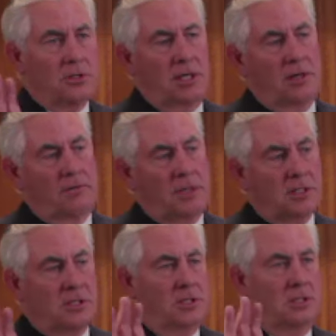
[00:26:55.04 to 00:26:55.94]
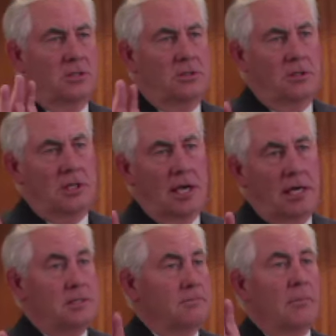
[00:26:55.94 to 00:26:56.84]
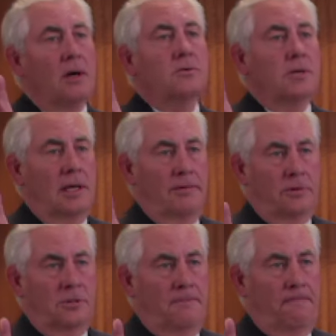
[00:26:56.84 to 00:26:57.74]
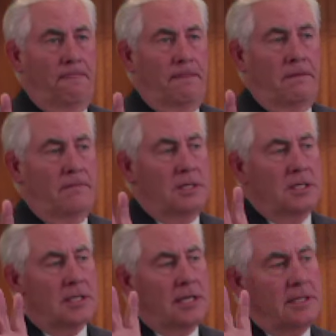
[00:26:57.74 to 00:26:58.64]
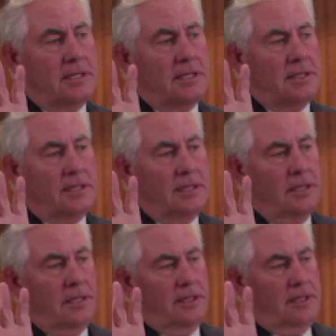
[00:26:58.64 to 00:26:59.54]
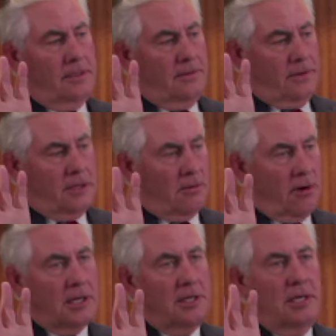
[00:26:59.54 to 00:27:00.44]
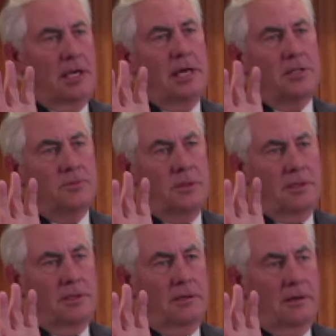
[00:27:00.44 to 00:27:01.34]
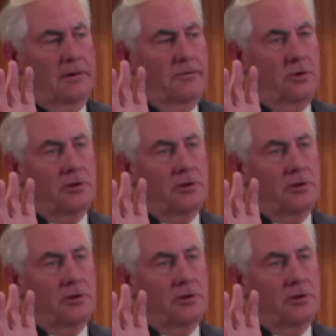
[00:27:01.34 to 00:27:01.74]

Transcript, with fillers: and their businesses to engage at both levels because I think the, the direct engagement of your